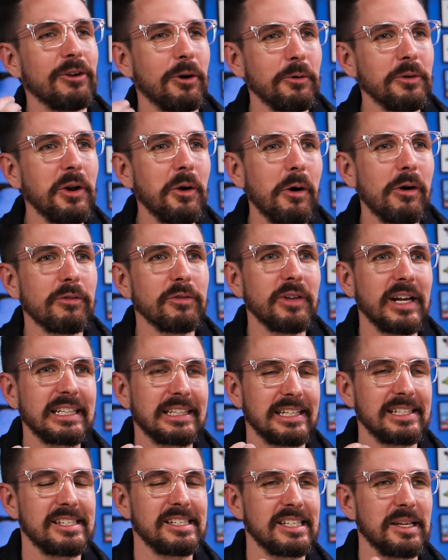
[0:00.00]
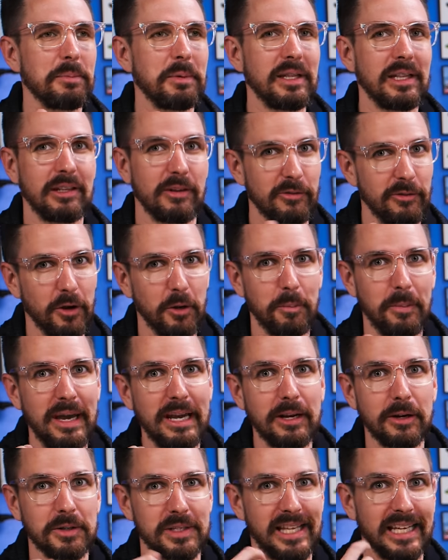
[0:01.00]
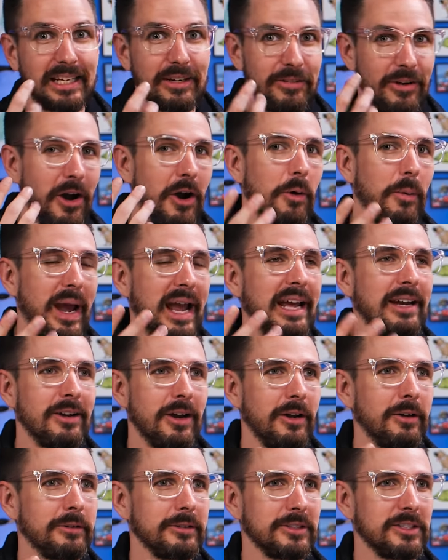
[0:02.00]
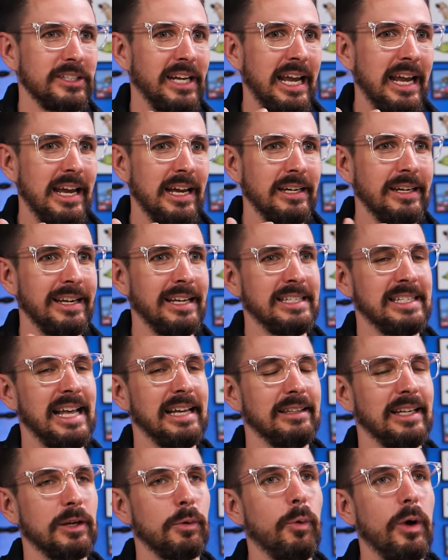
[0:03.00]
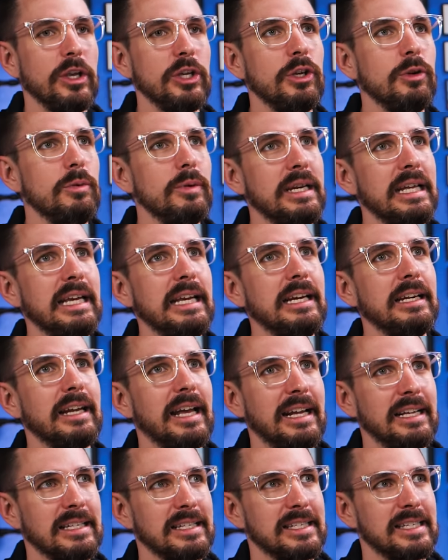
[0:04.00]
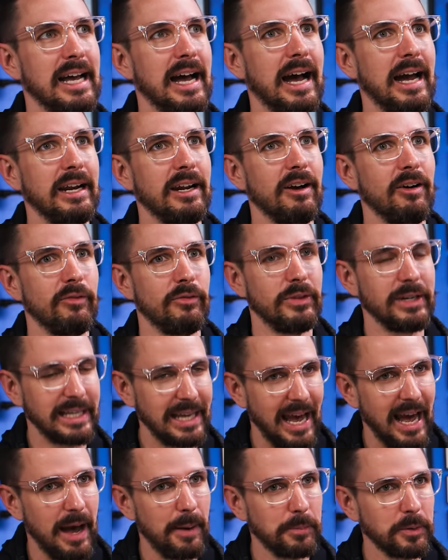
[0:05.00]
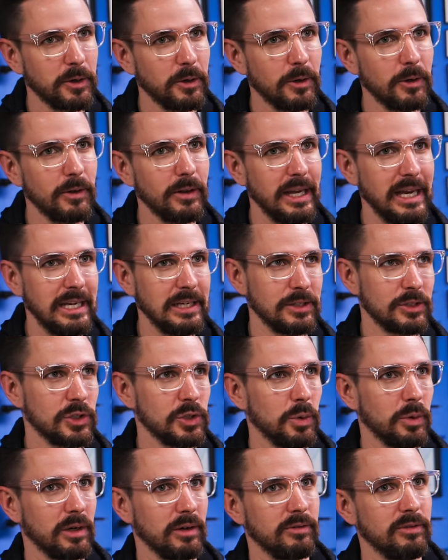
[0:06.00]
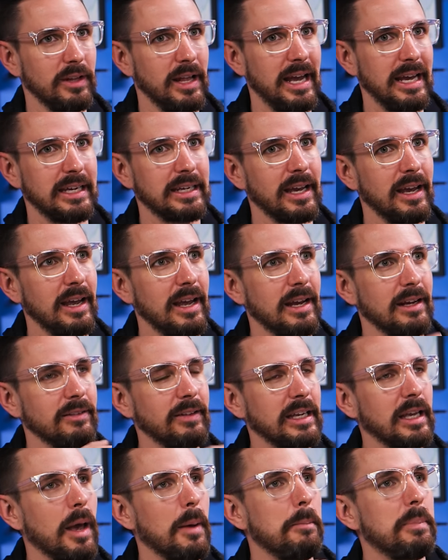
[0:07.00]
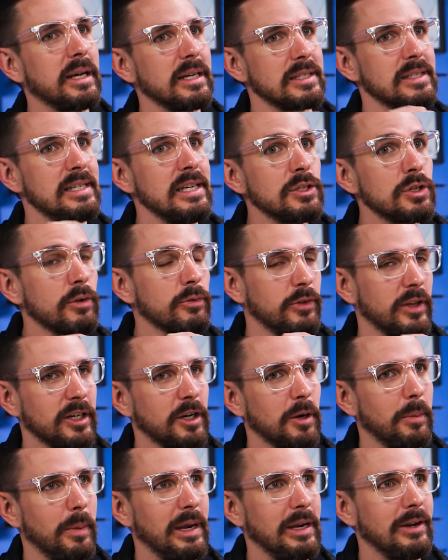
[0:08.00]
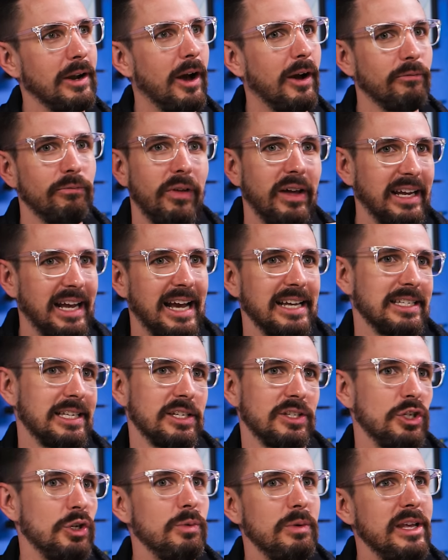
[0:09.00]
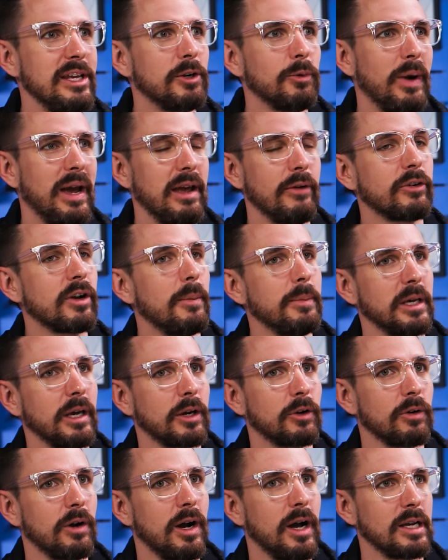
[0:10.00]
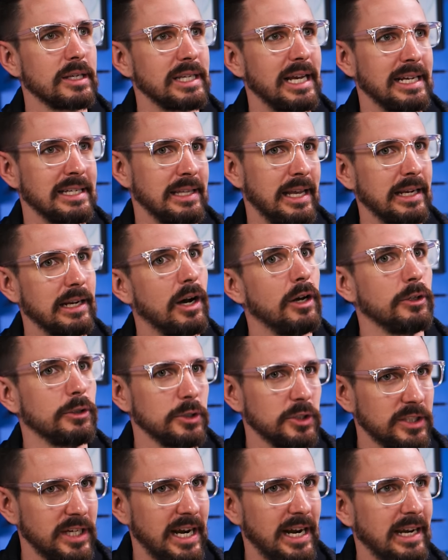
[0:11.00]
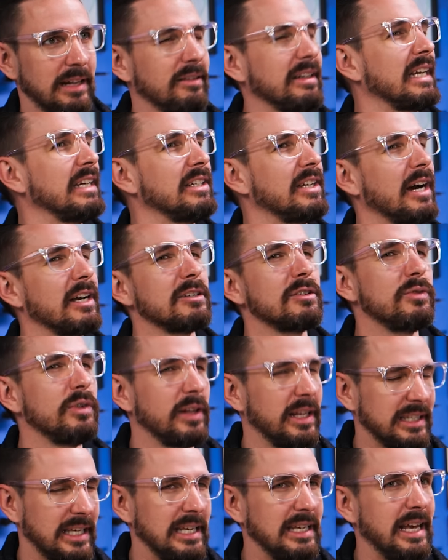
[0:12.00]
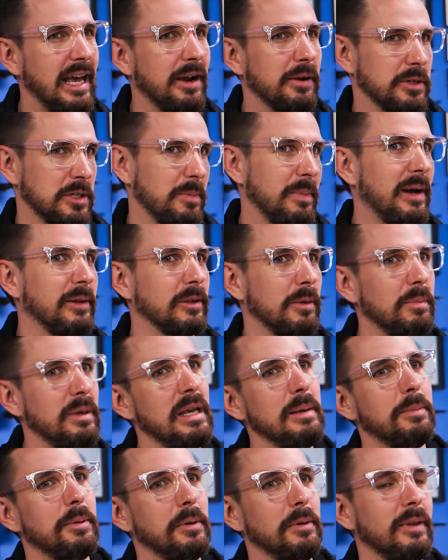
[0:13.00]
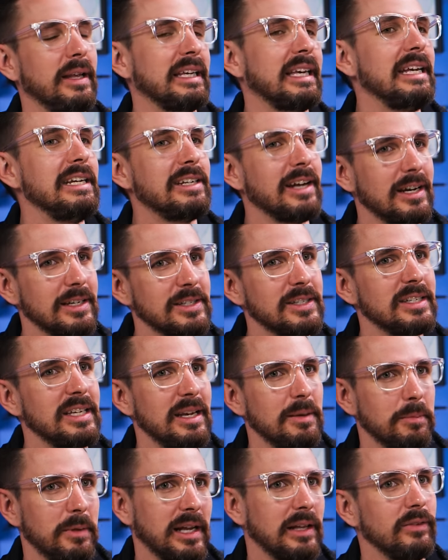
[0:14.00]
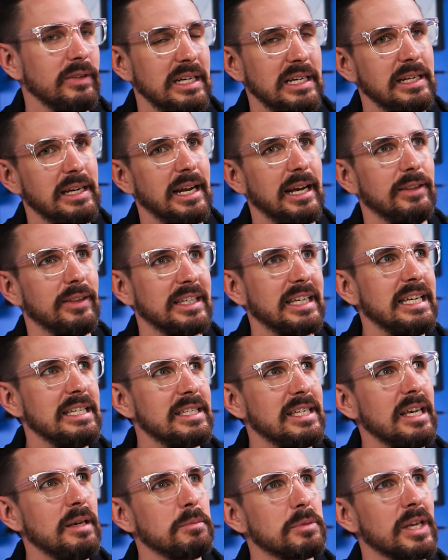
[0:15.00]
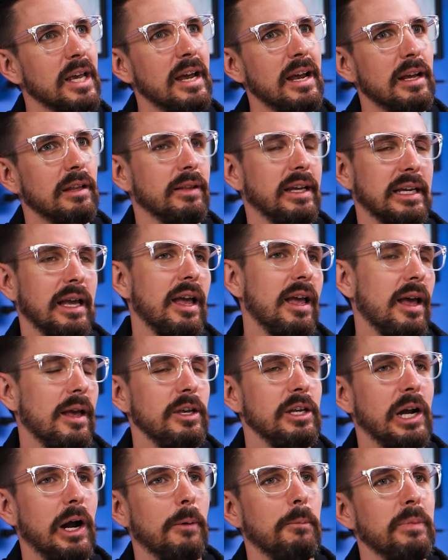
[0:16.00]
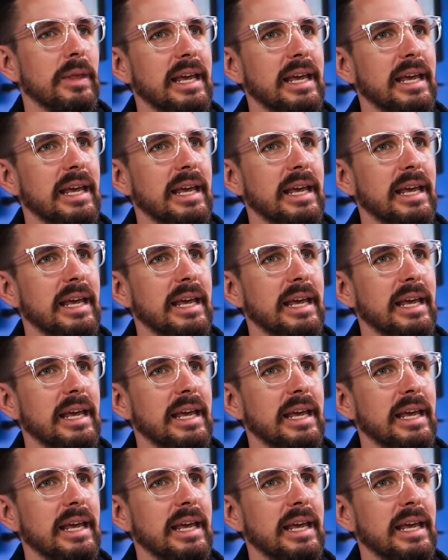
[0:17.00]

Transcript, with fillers: don't know if like this is something that the filmmakers like know and understand is that like what you need inside of the capital is sort of like like because Caesar Flickerman uh, like has this unique way of coming across as like understanding. Like he does feel like he cares about the people. Like yeah. he does seem like leaned in. Like he seems like you know